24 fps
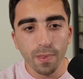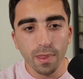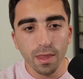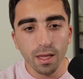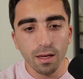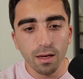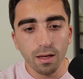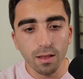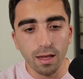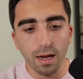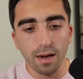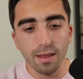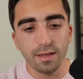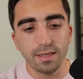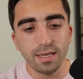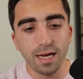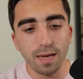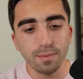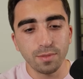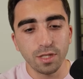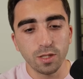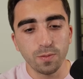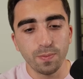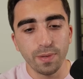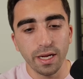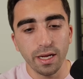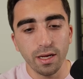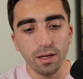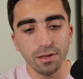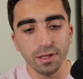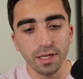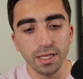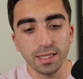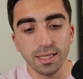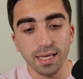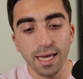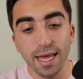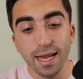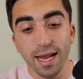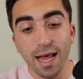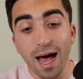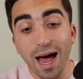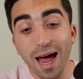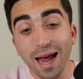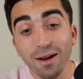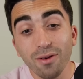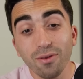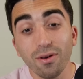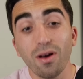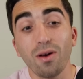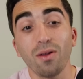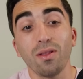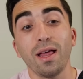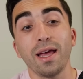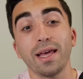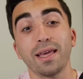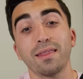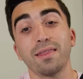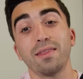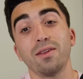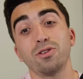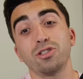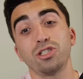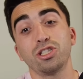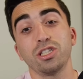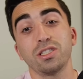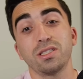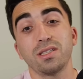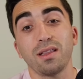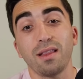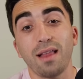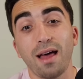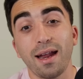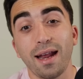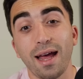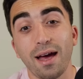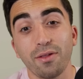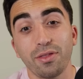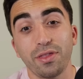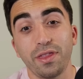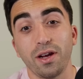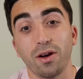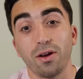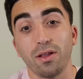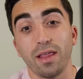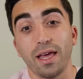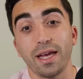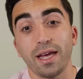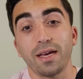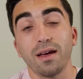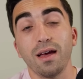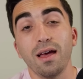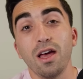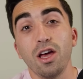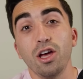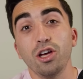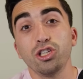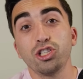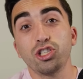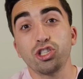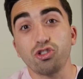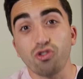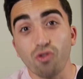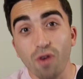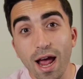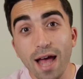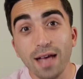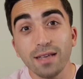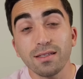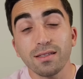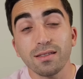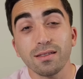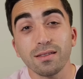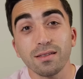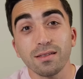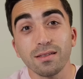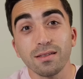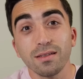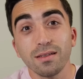lot of the times it's been illness. And I don't know, like, there's just a lot out there. Like, stress